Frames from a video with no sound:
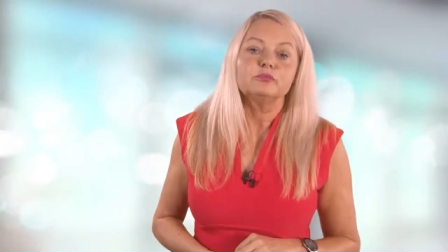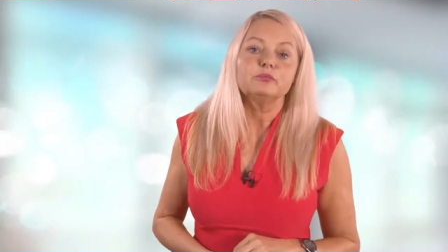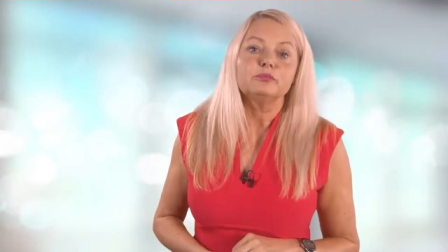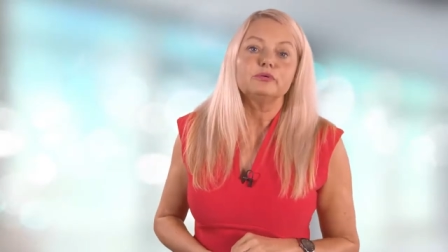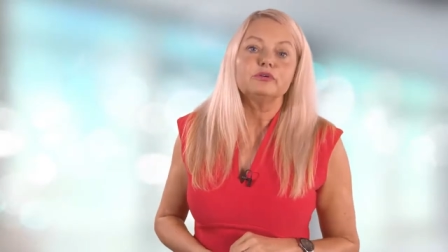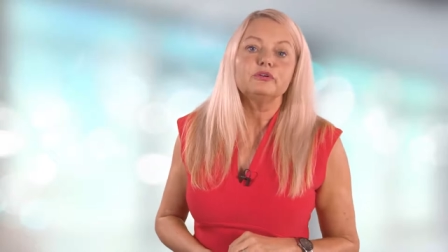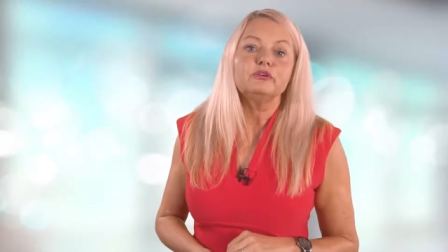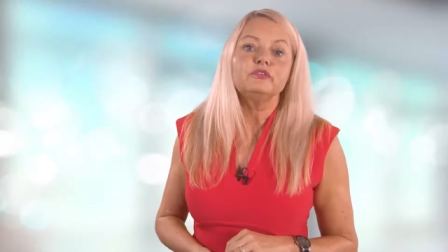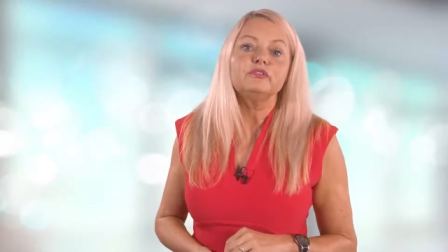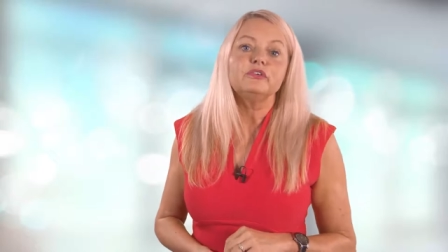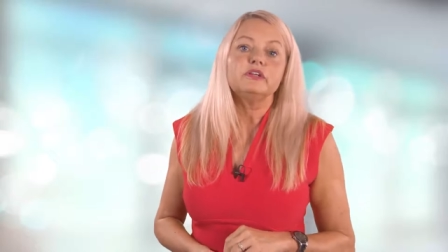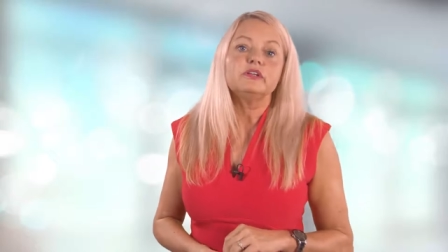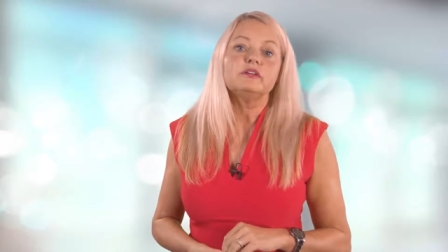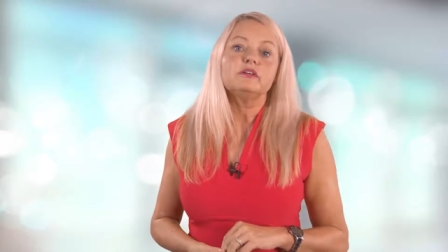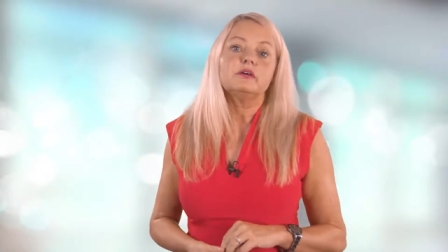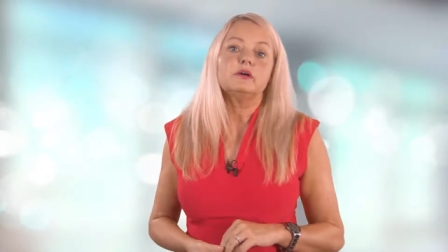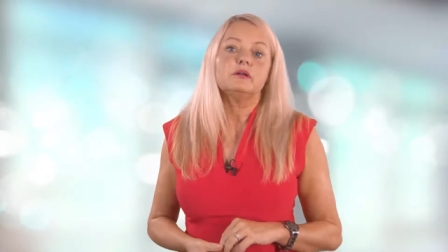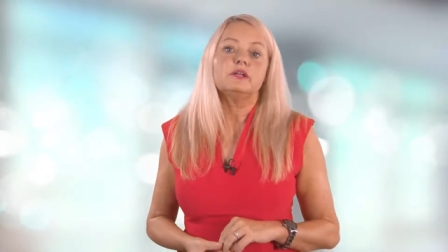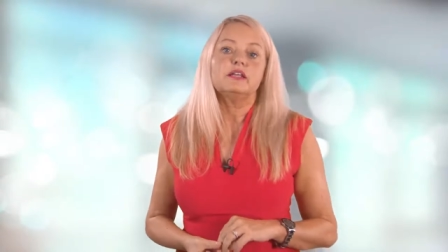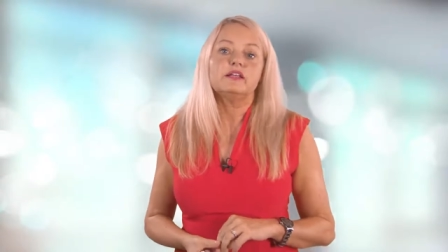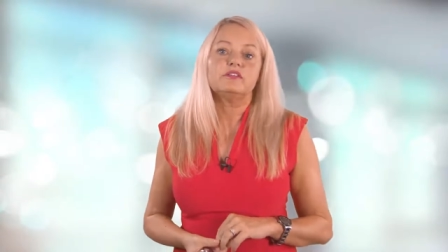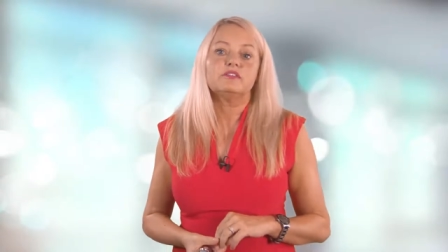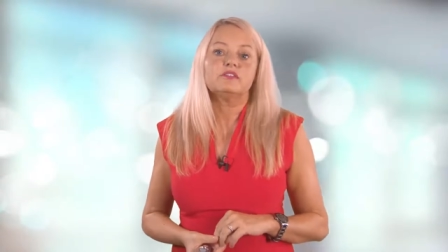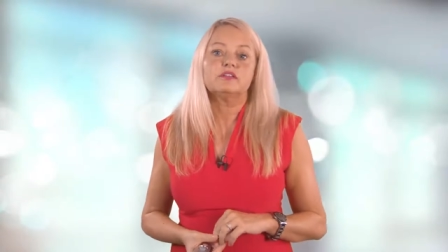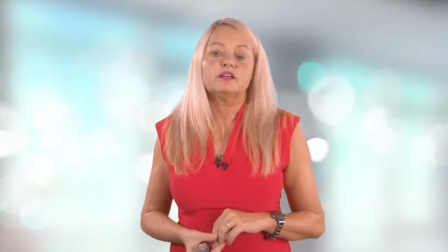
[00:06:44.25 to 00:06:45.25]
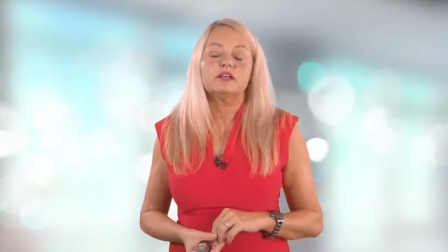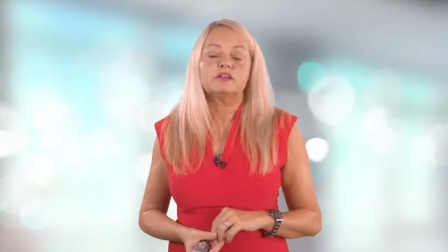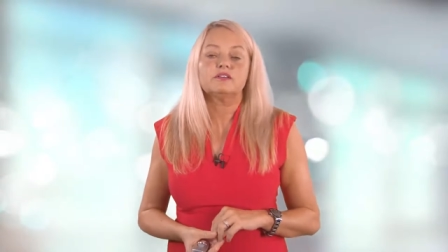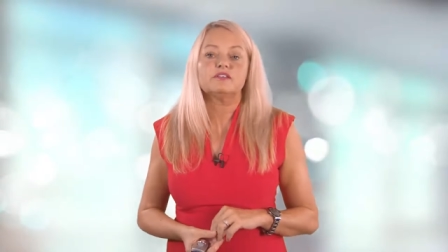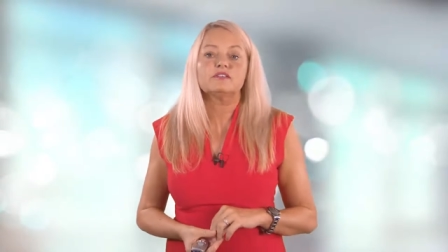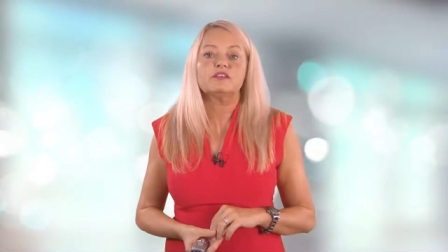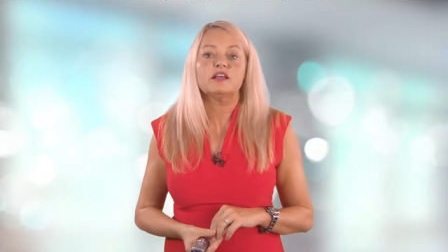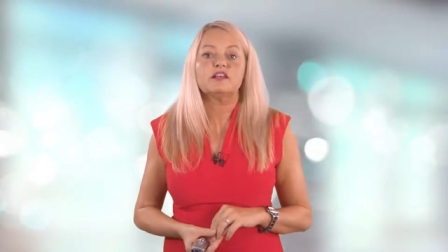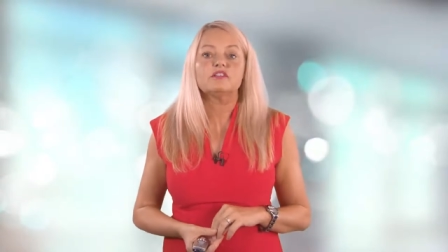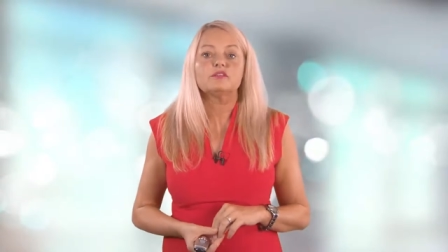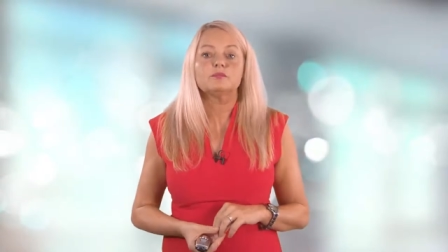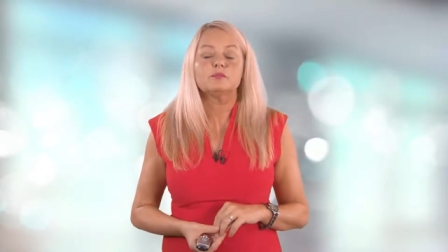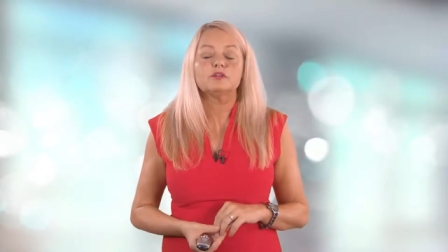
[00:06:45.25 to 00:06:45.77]
Improving Holistic
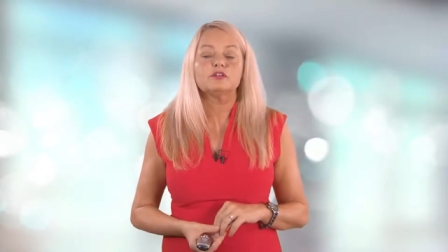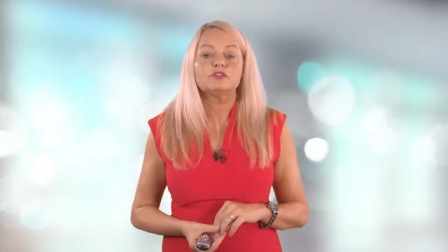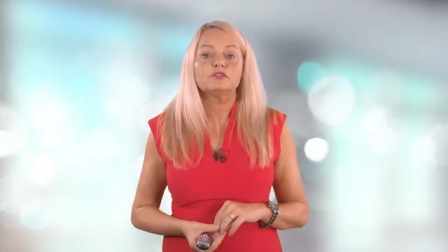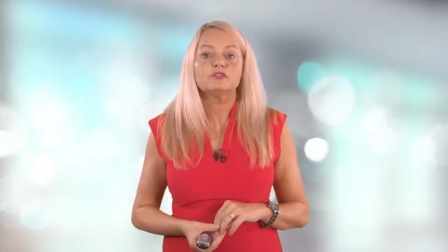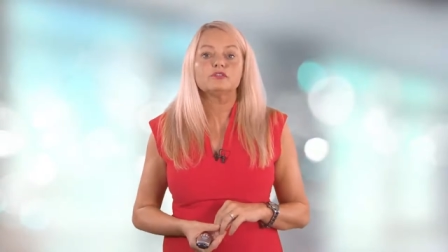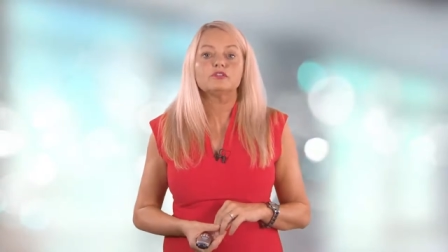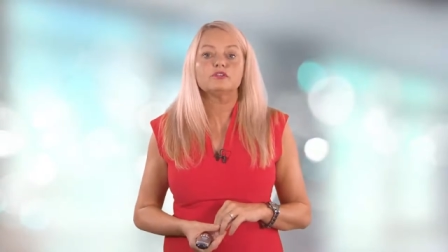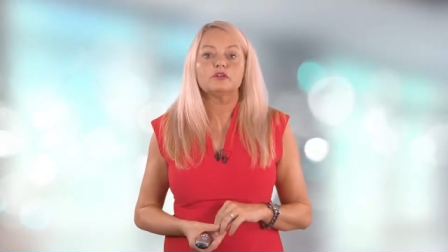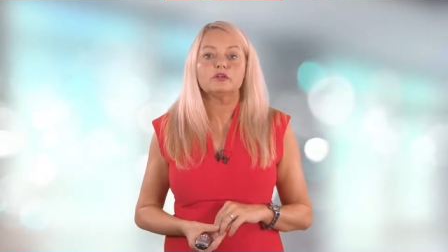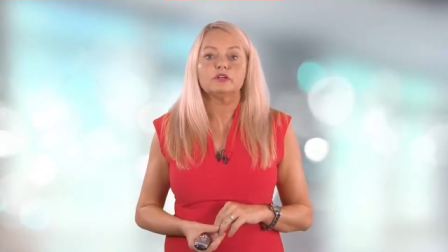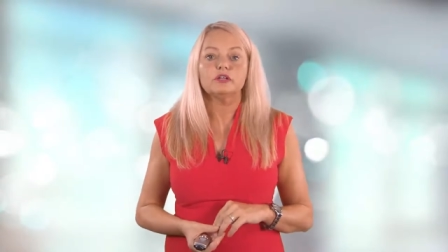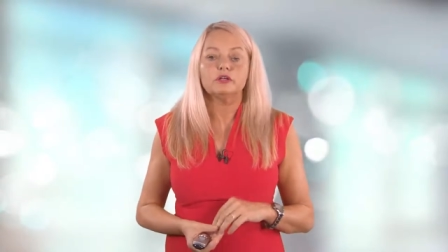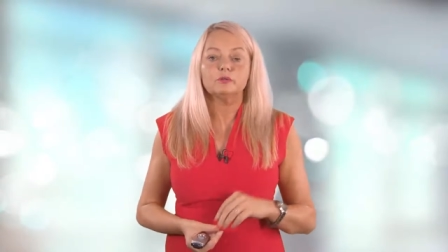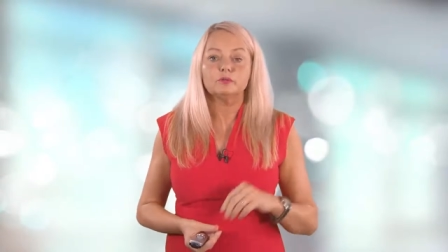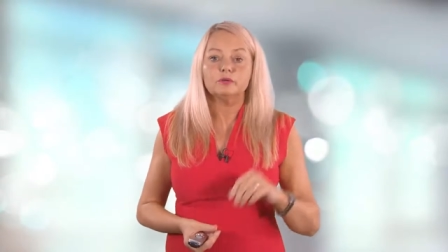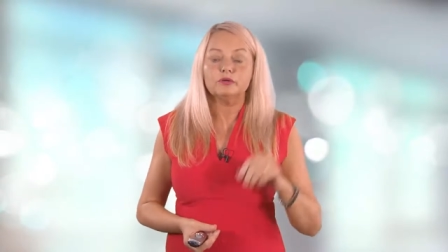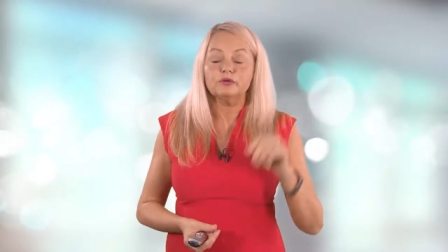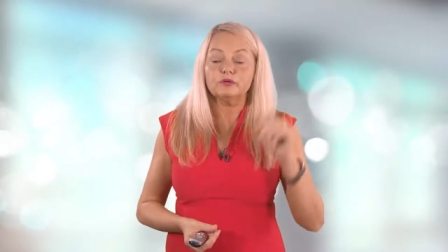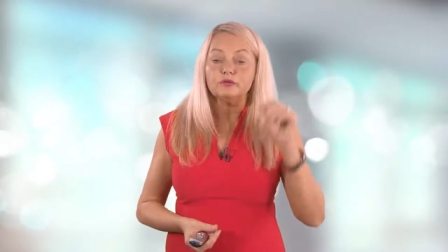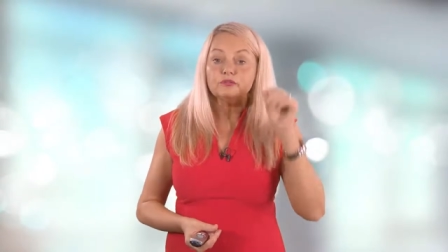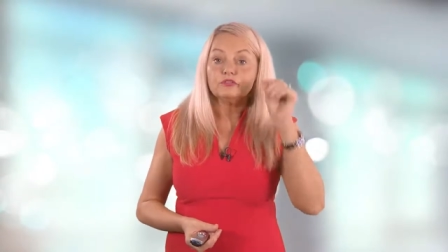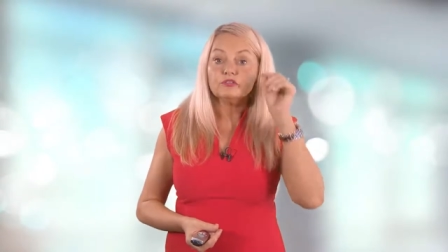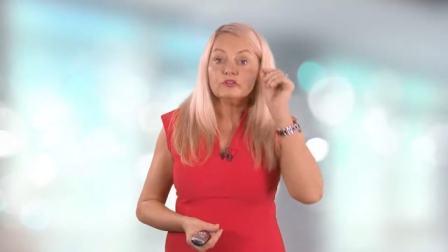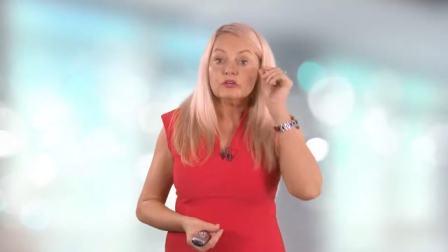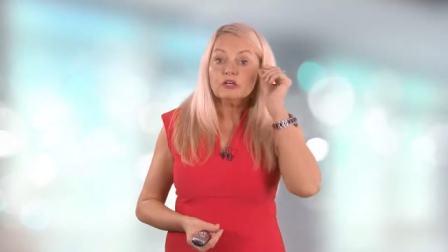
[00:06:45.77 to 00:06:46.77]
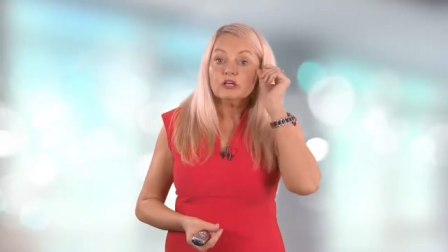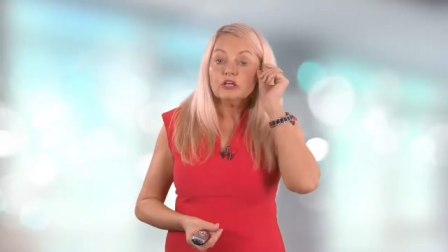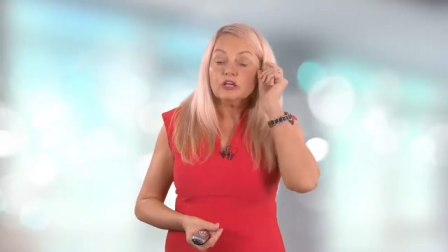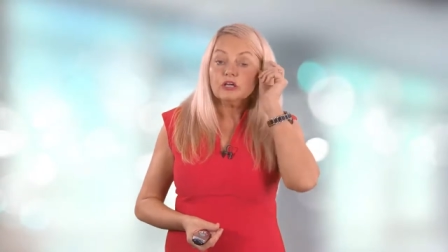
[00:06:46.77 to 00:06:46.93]
Assessment of Chronic Wounds,